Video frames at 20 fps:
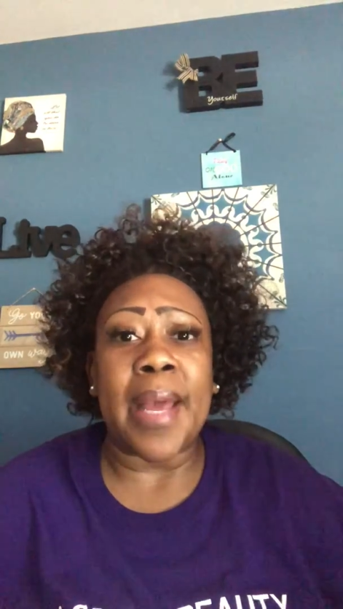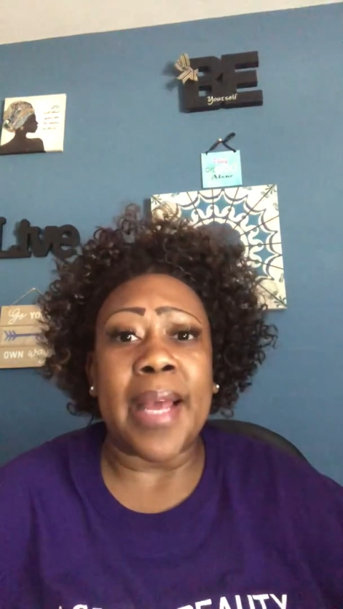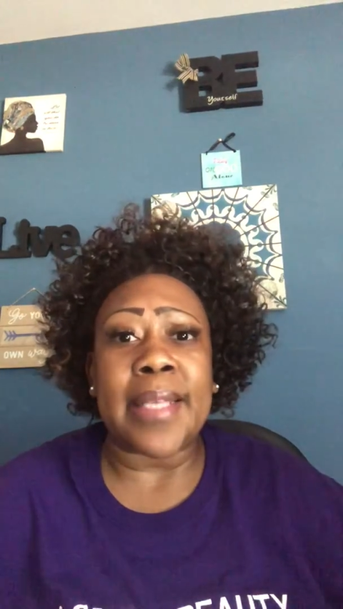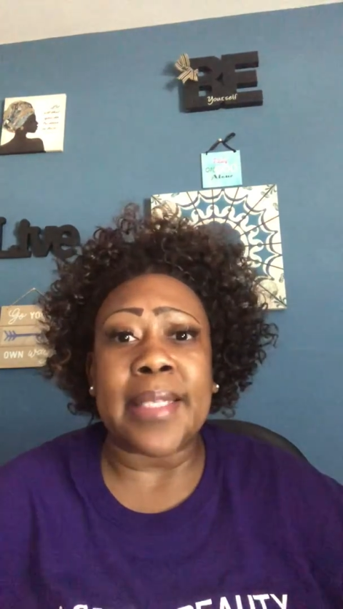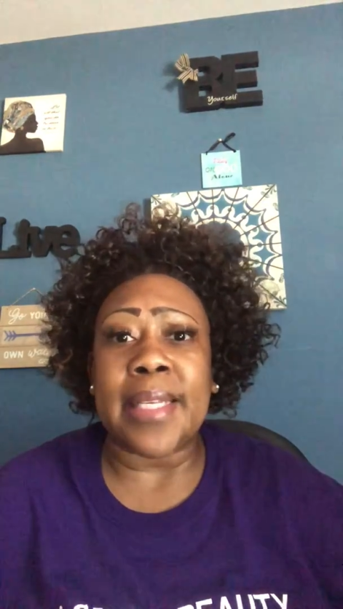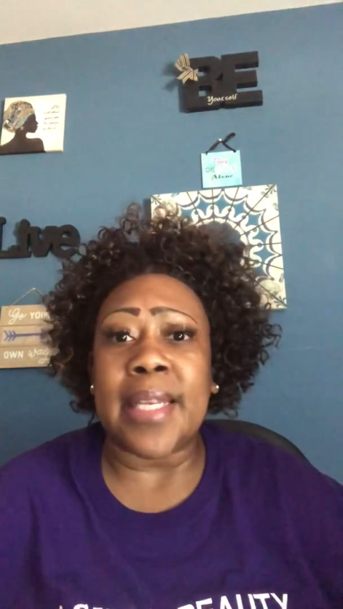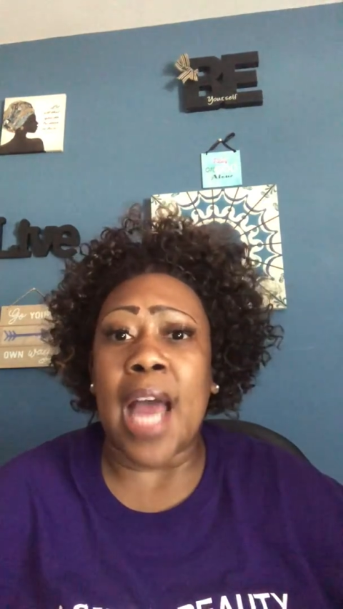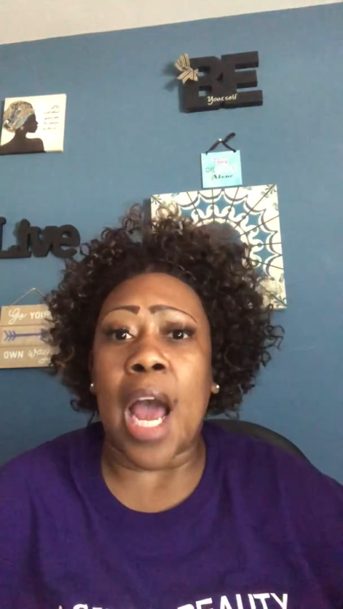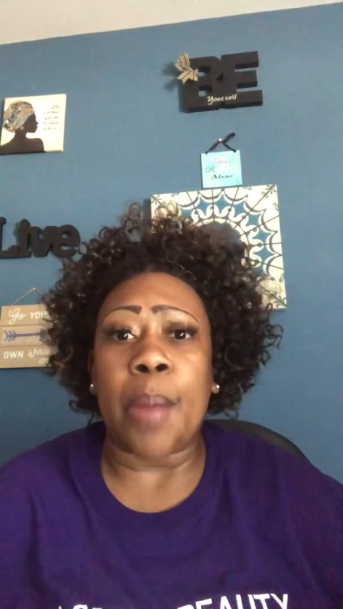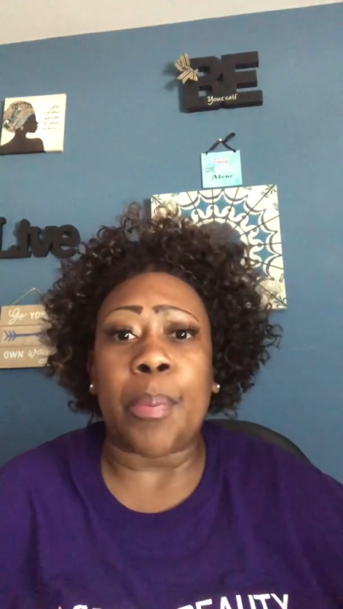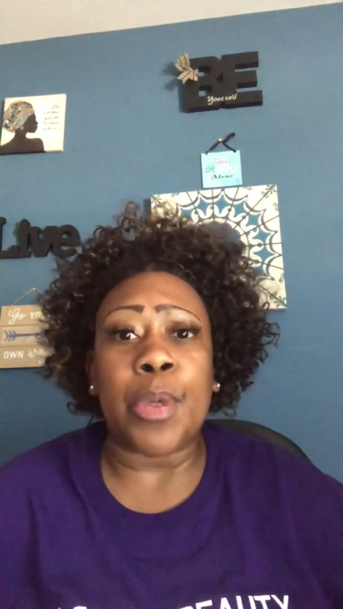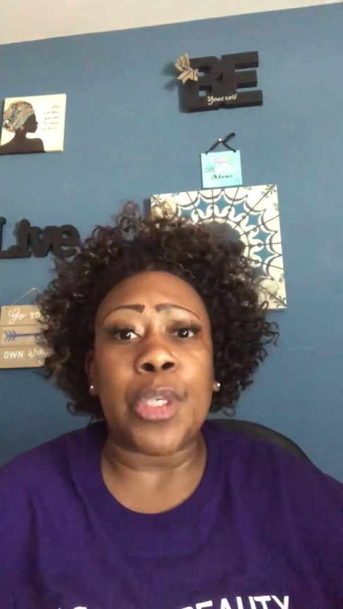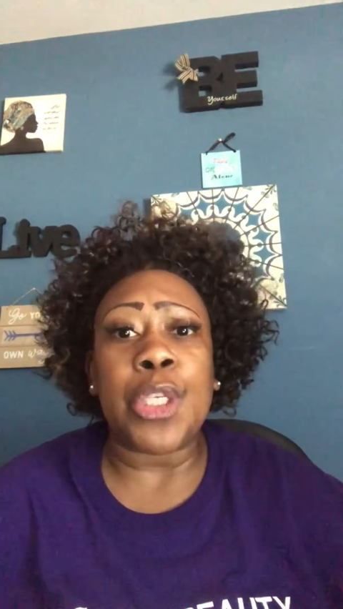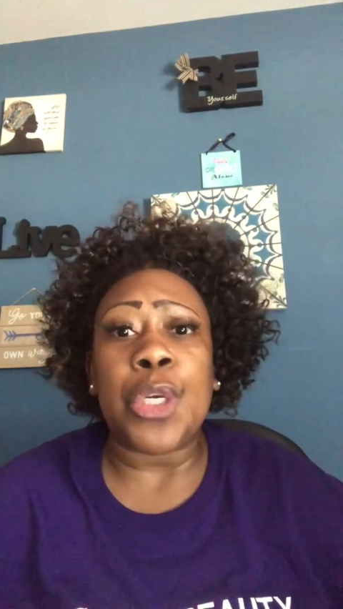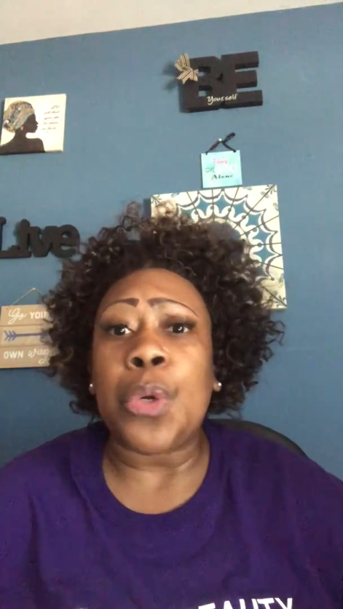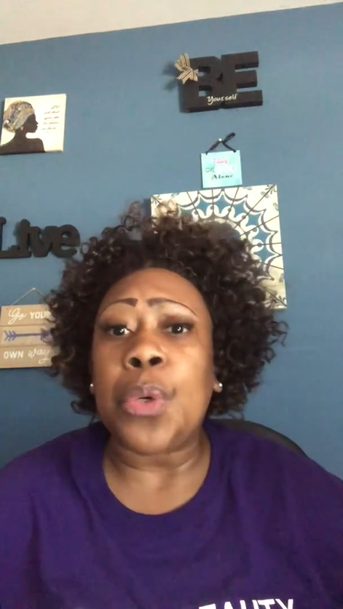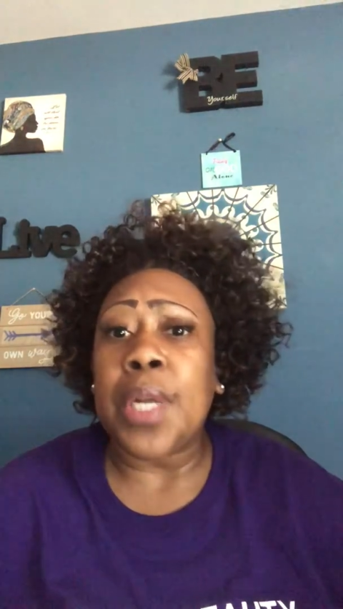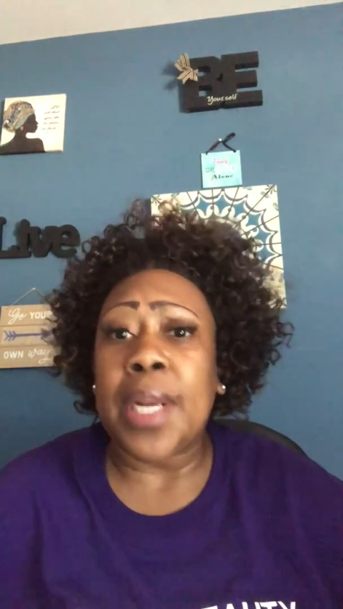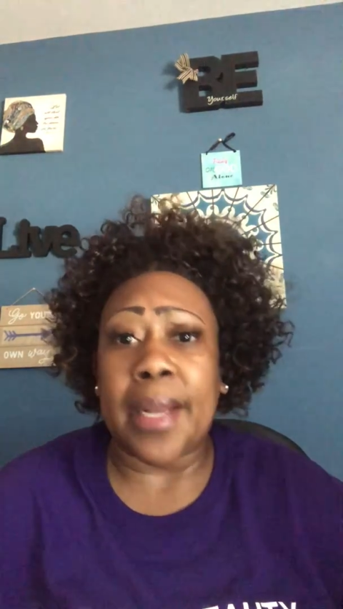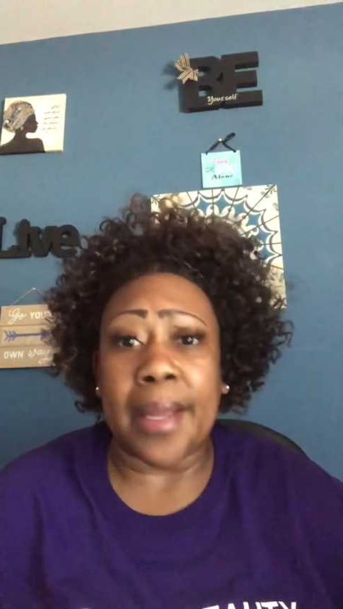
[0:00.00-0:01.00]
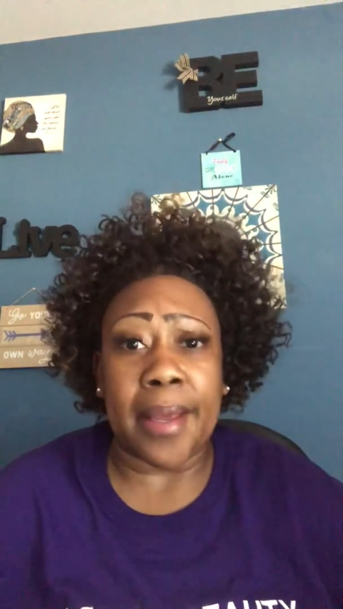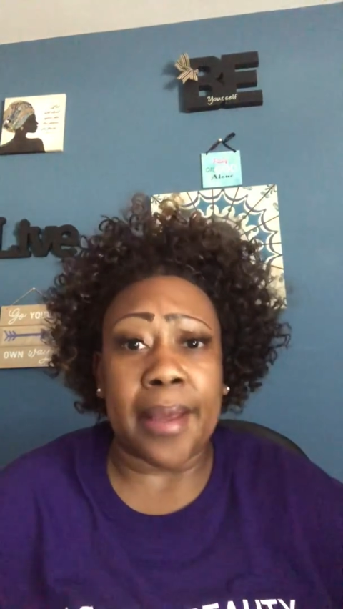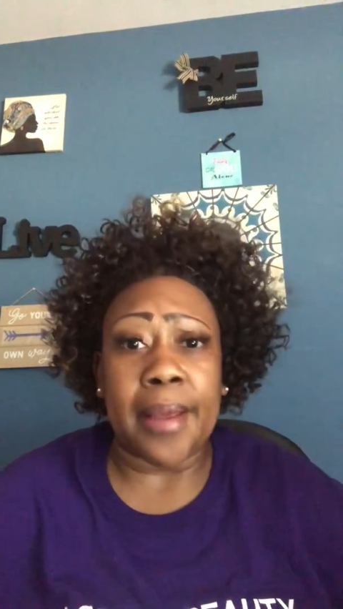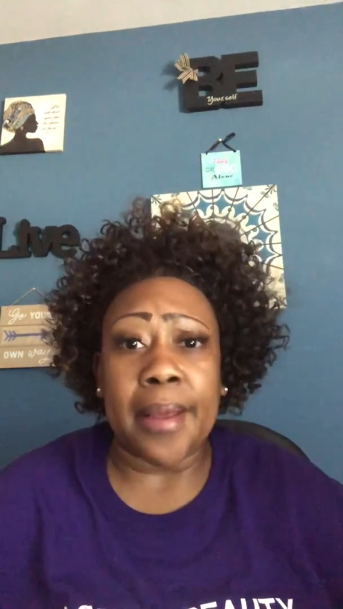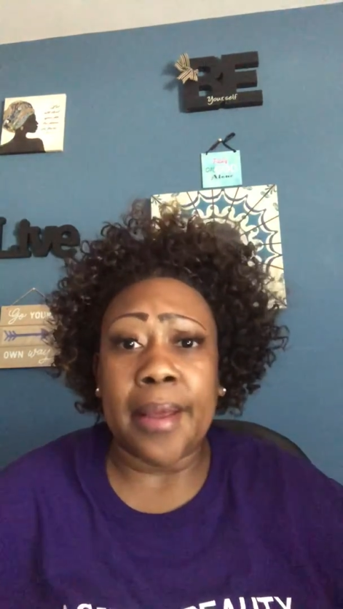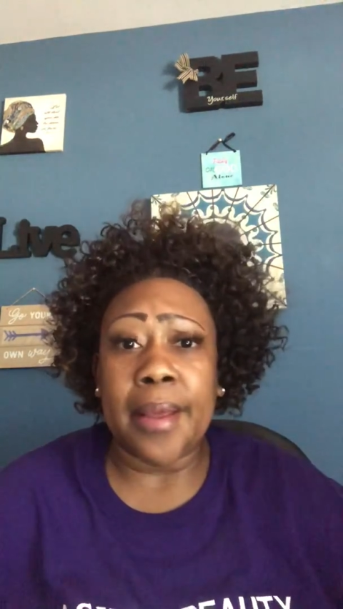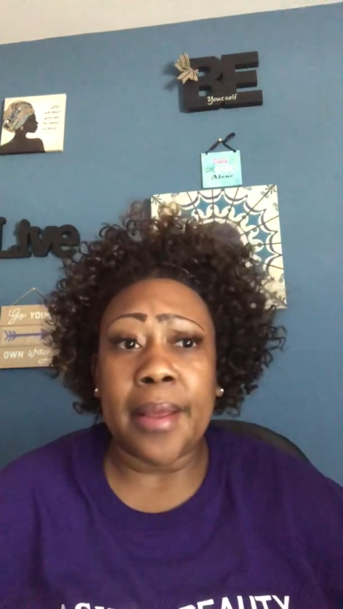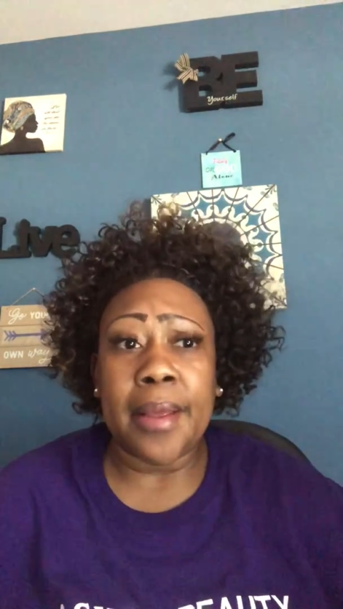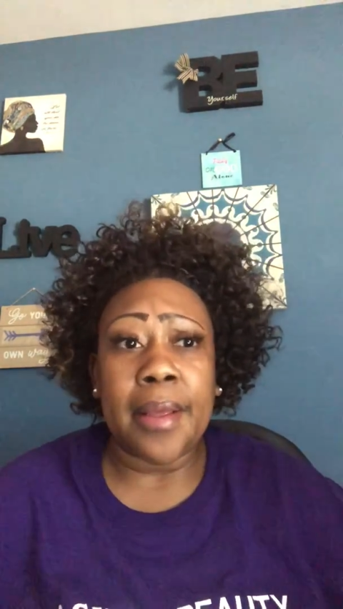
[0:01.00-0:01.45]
as an opportunity.